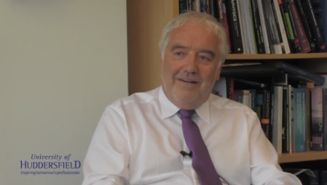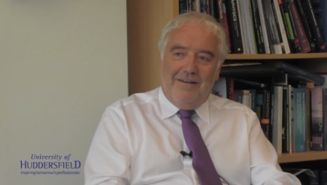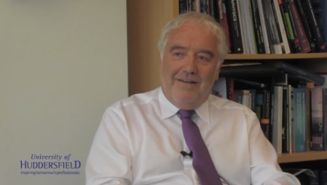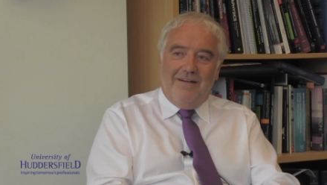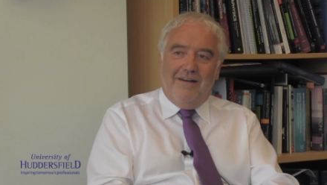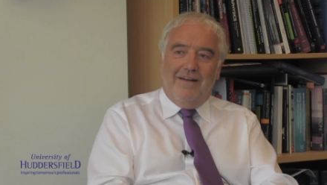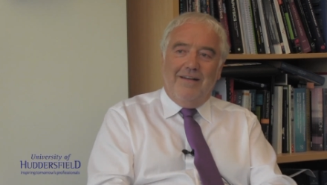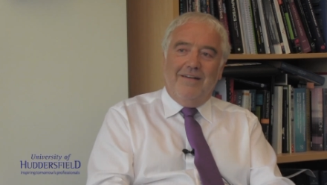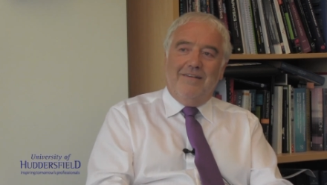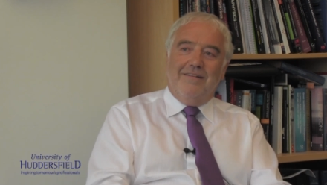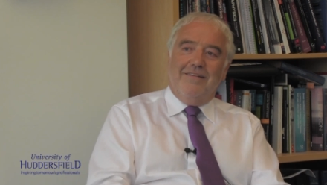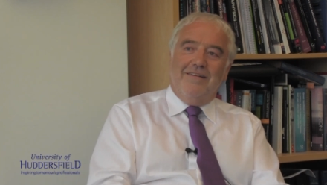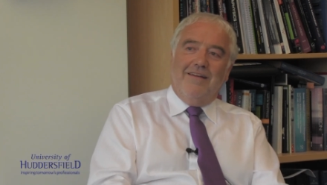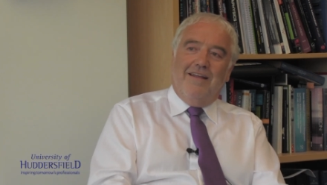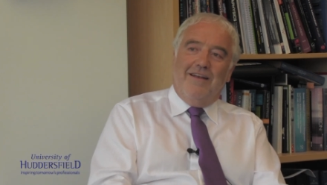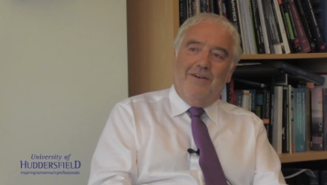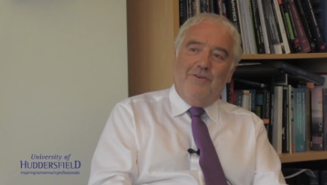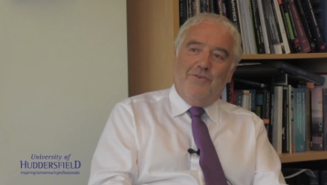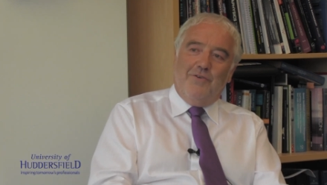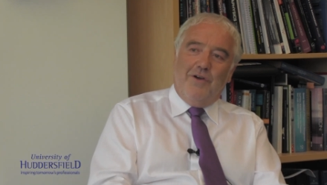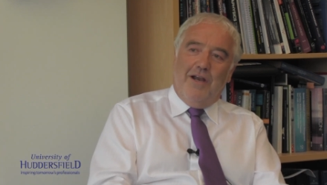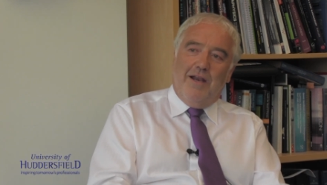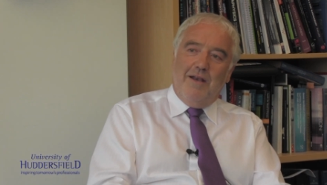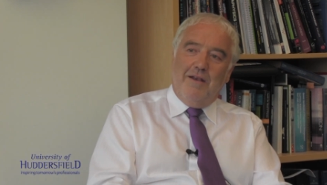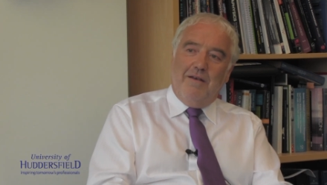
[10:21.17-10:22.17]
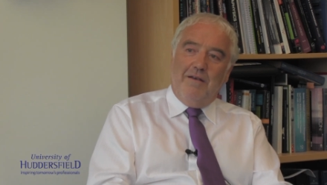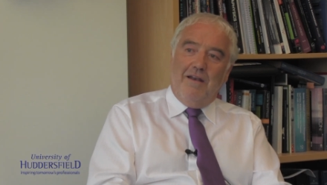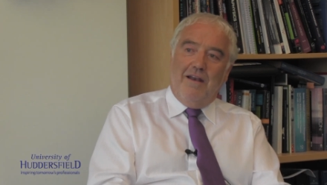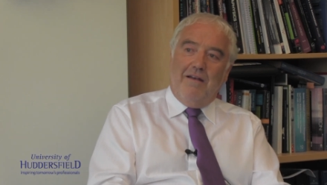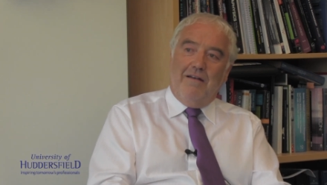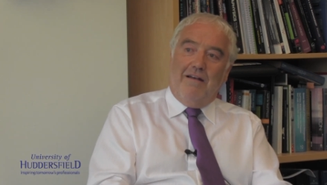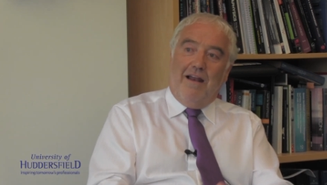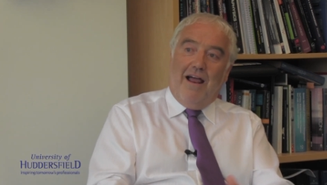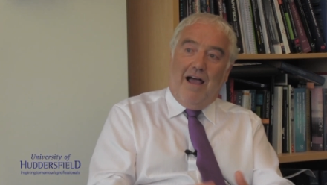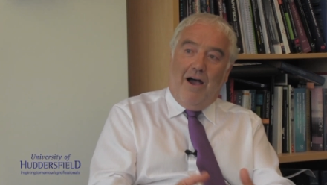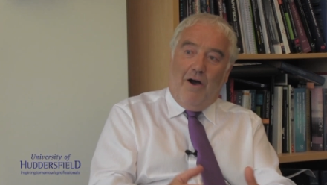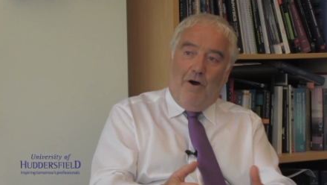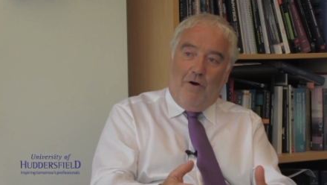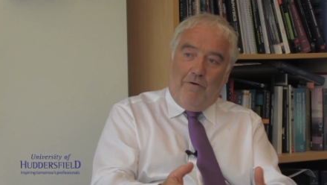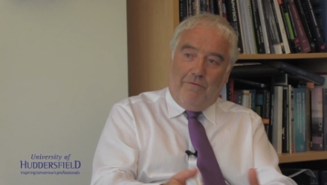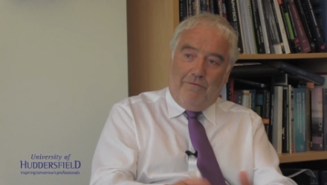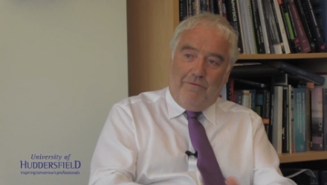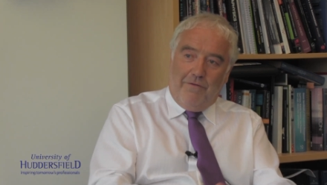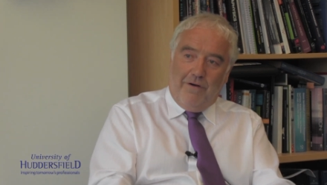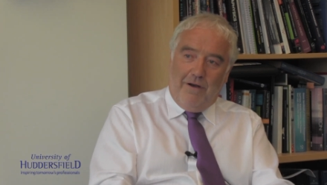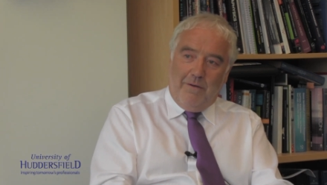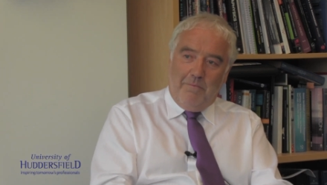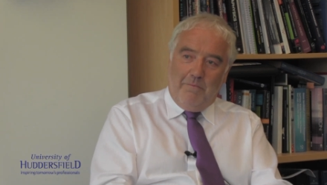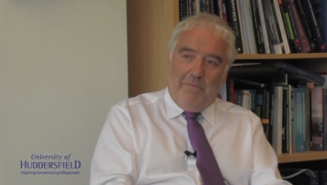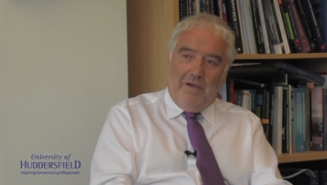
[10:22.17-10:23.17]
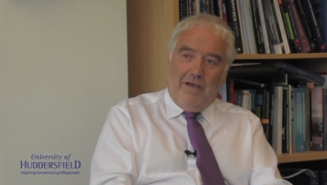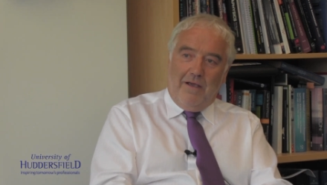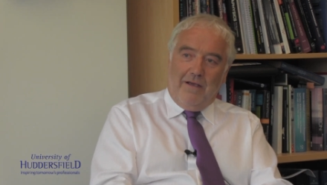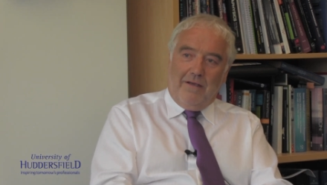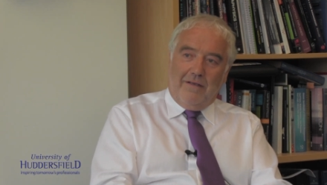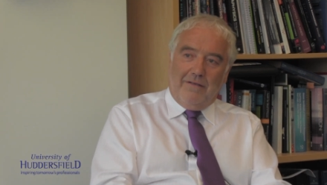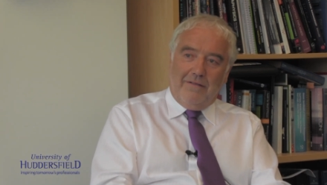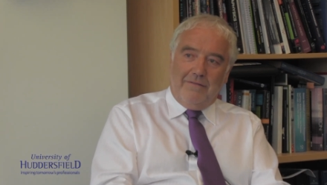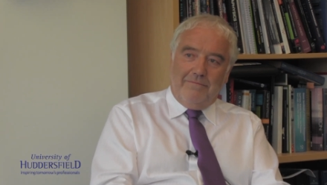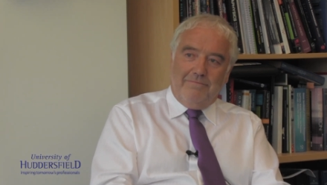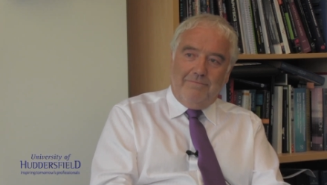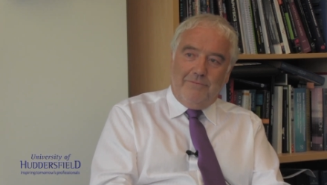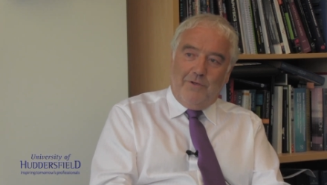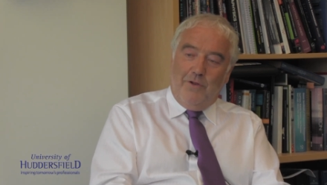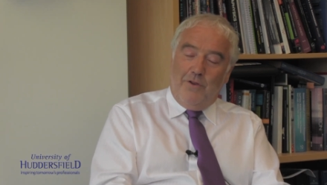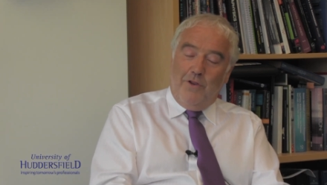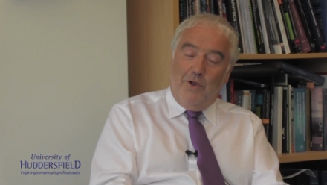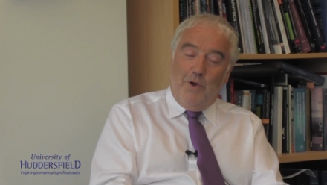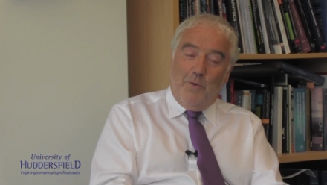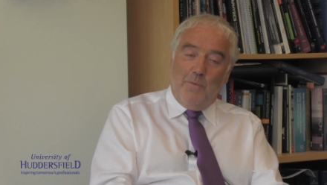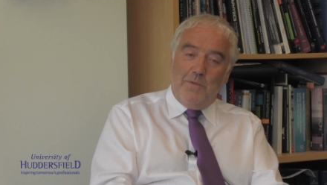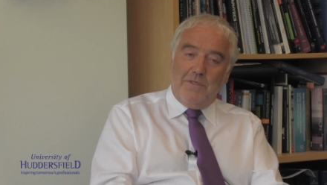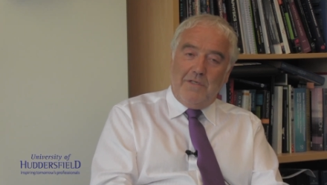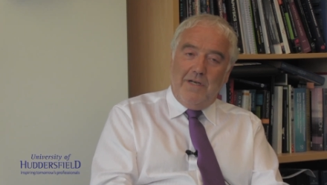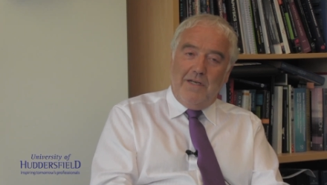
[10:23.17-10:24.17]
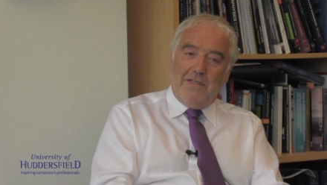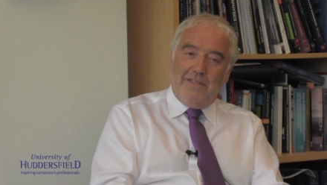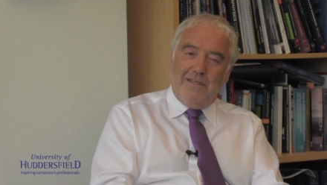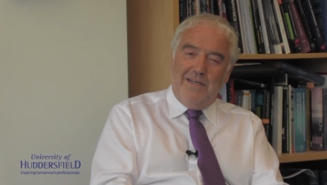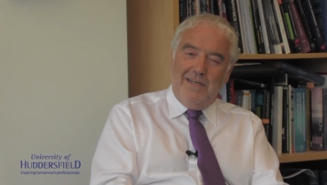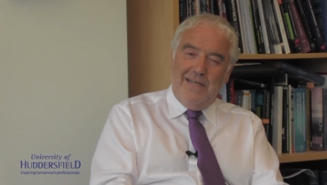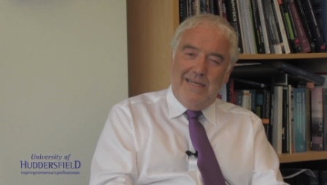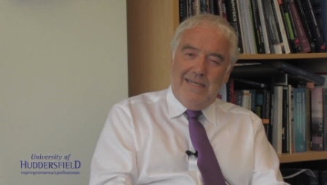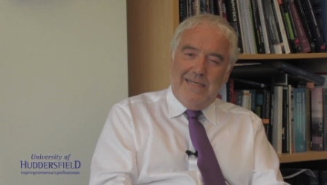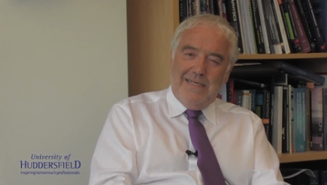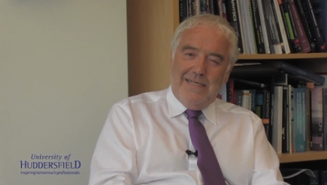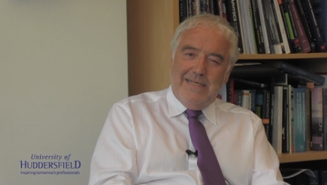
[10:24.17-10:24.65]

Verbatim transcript: right, and try and offer it back. Do they always listen?